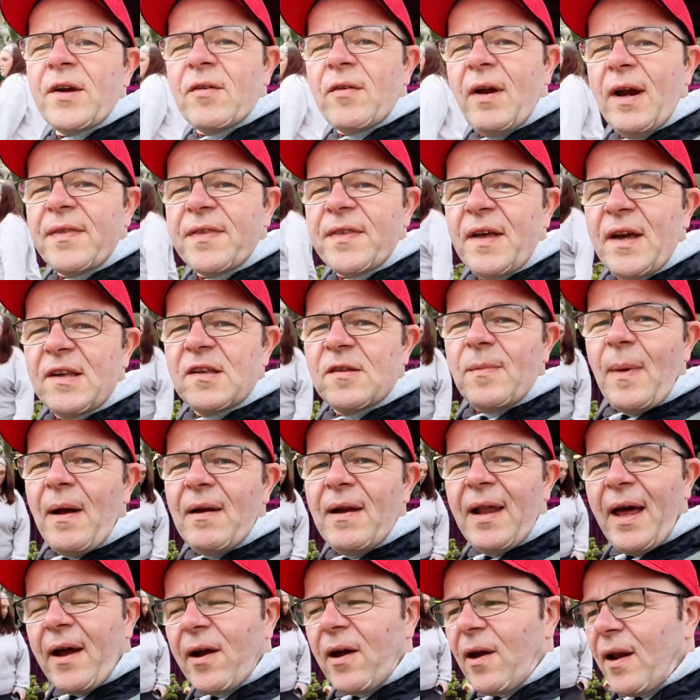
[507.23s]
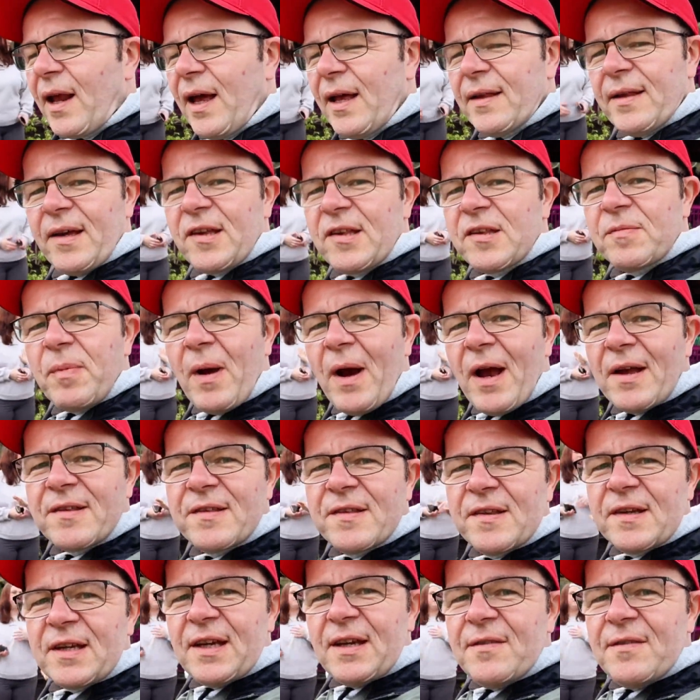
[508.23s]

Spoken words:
great things about Legoland Express is it